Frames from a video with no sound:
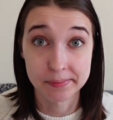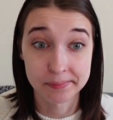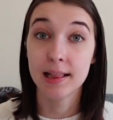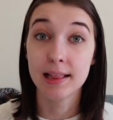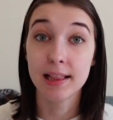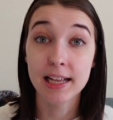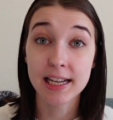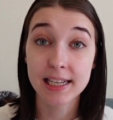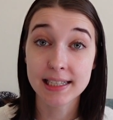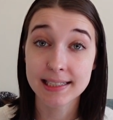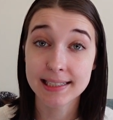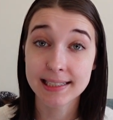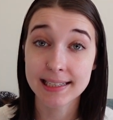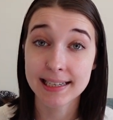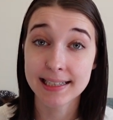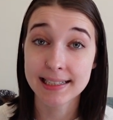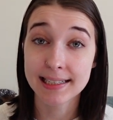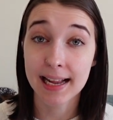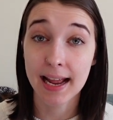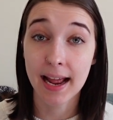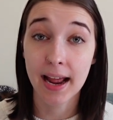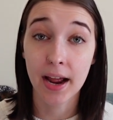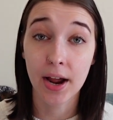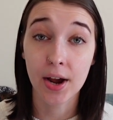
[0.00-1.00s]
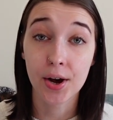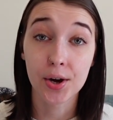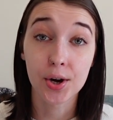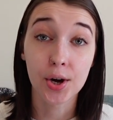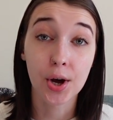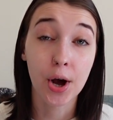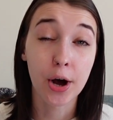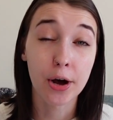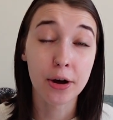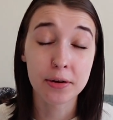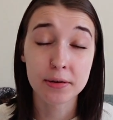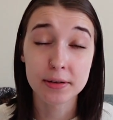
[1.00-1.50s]
This is a
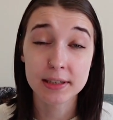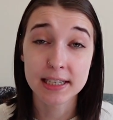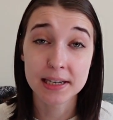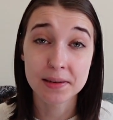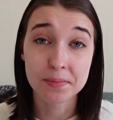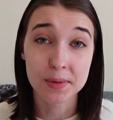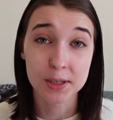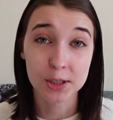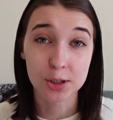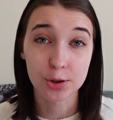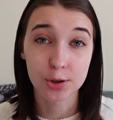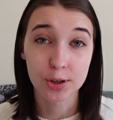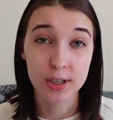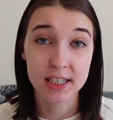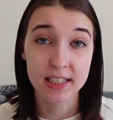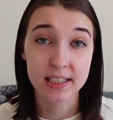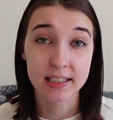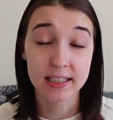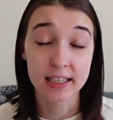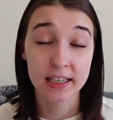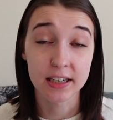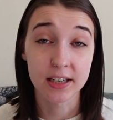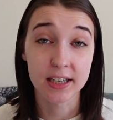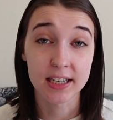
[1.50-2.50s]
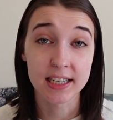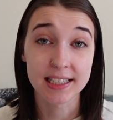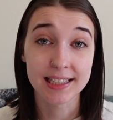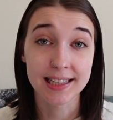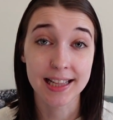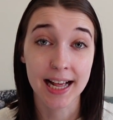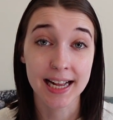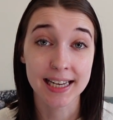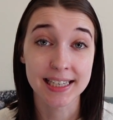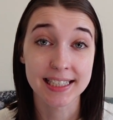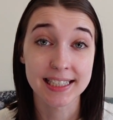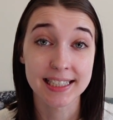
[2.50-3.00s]
cozy mystery series
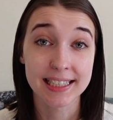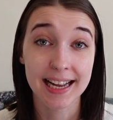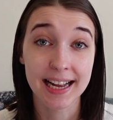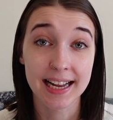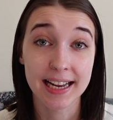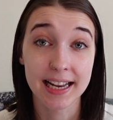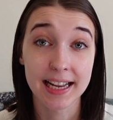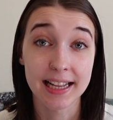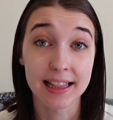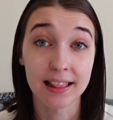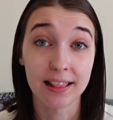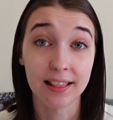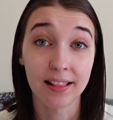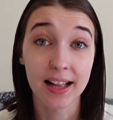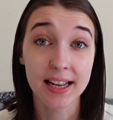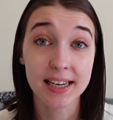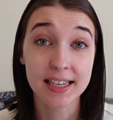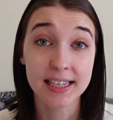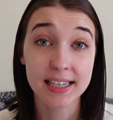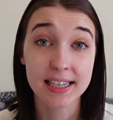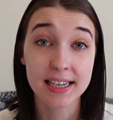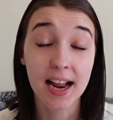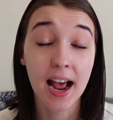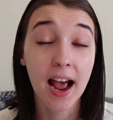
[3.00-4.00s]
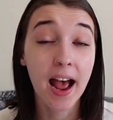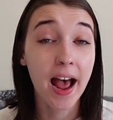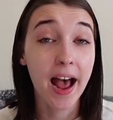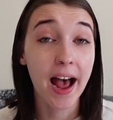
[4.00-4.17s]
that's set in London